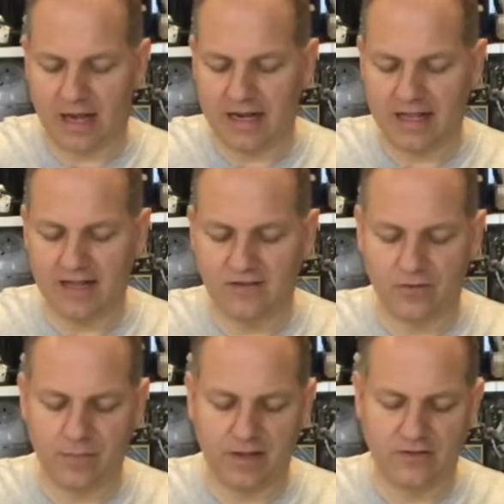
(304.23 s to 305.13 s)
kind of hits
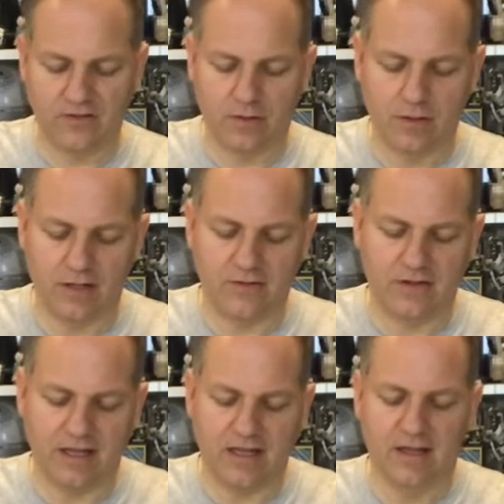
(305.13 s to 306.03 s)
or misses is
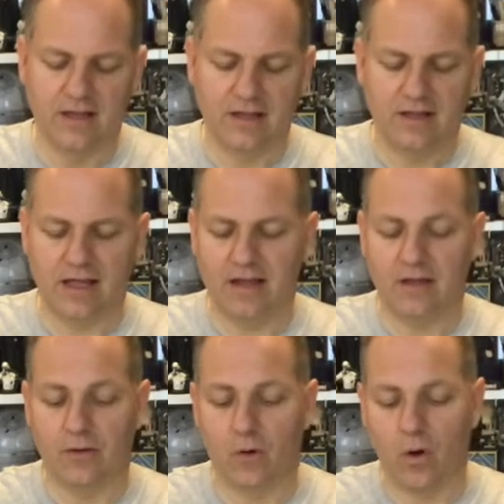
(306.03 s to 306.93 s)
the they
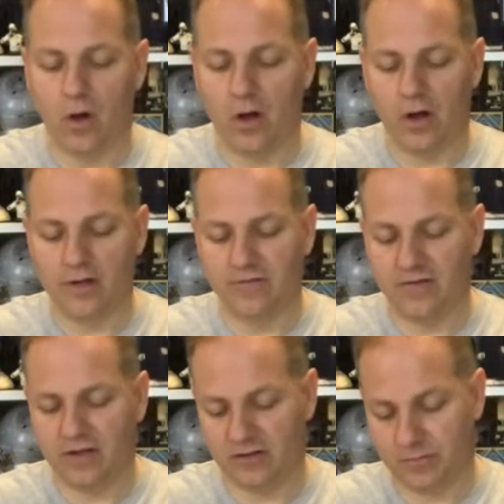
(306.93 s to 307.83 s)
you know all the
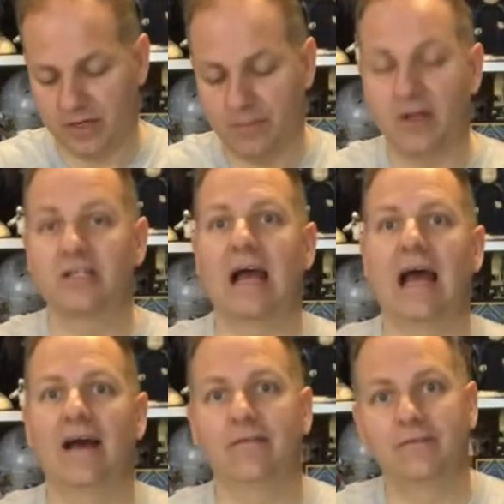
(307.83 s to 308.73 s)
figures pretty much
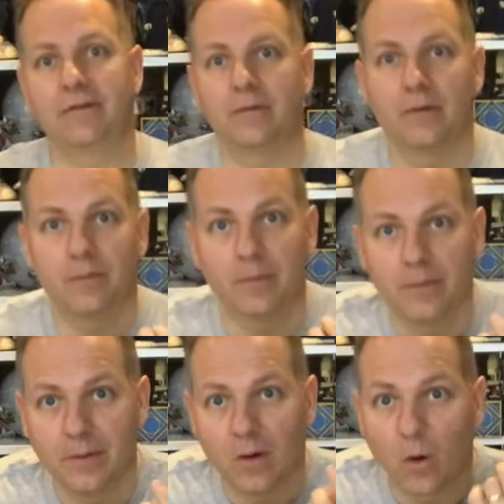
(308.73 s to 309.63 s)
have
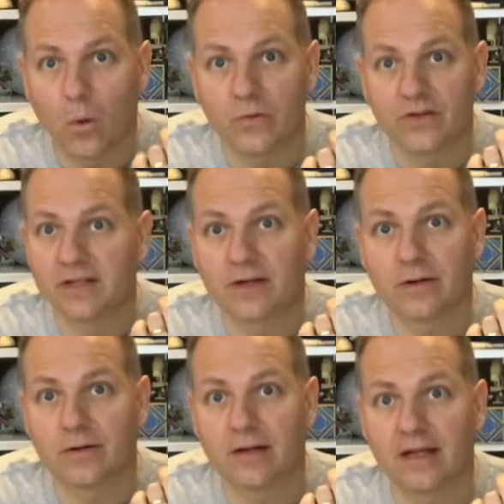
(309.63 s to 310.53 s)
holes in
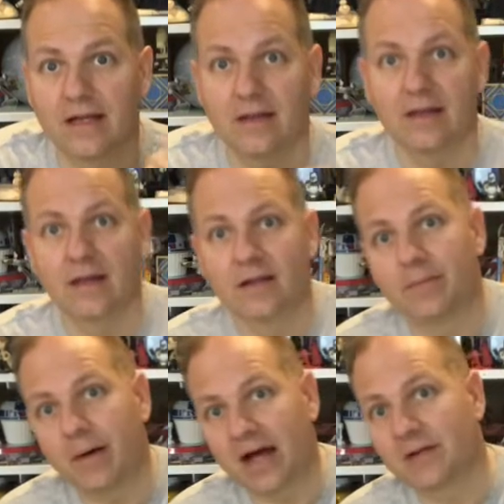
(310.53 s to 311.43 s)
their the
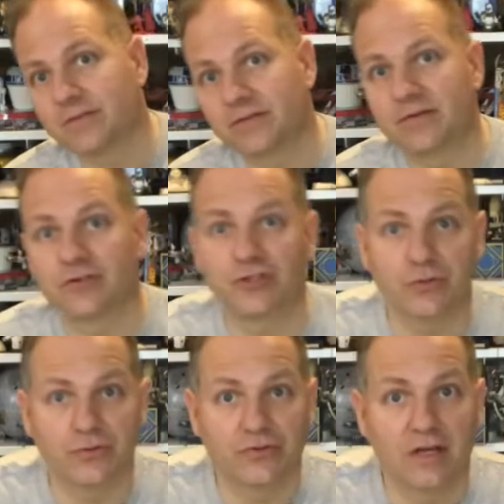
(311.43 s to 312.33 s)
bottoms of their
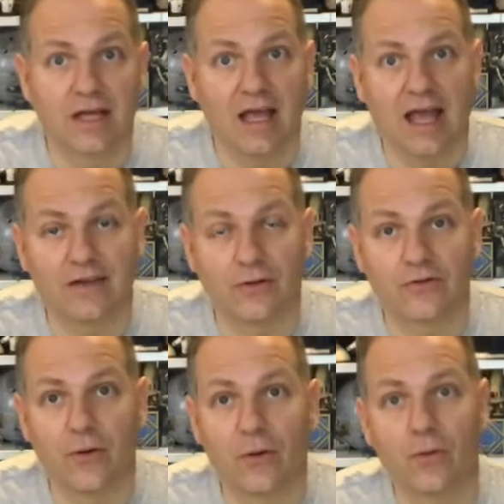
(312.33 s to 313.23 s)
shoes, and
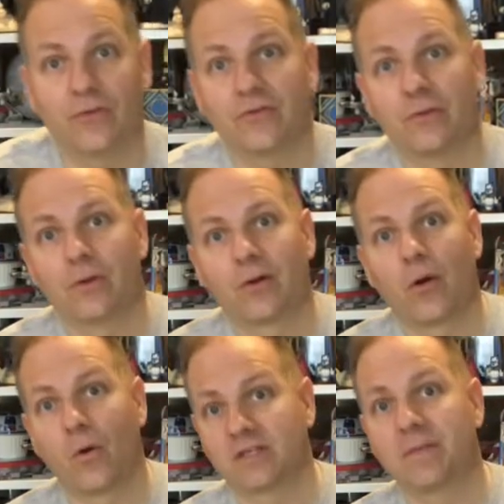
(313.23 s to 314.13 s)
those holes
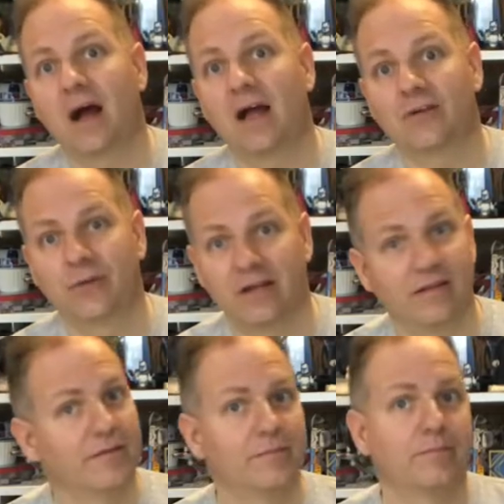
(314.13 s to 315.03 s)
correspond
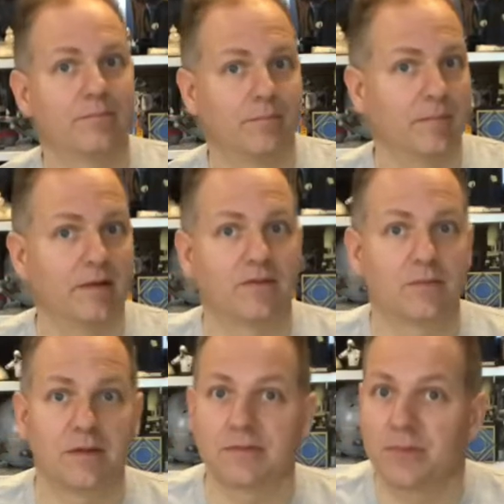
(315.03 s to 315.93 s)
with
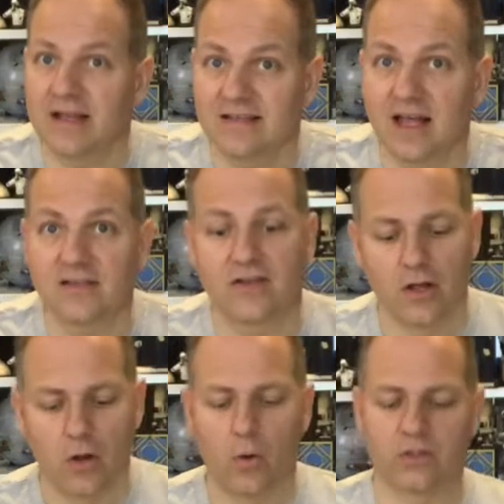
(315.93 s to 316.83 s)
sometimes play sets
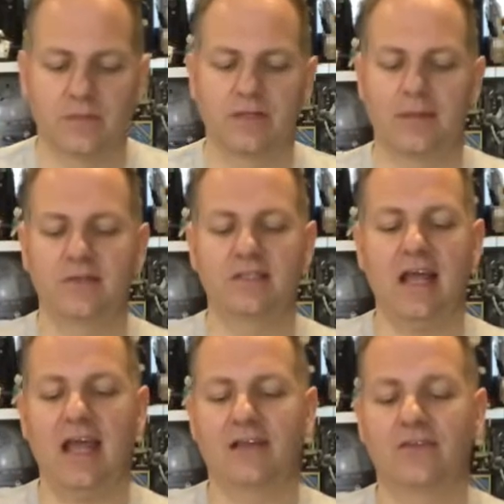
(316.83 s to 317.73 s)
or sometimes
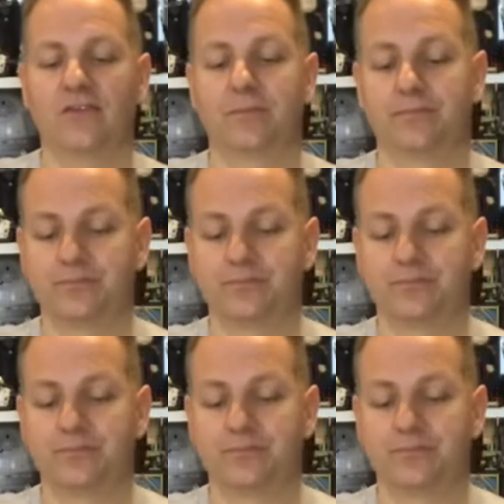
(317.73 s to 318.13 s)
stands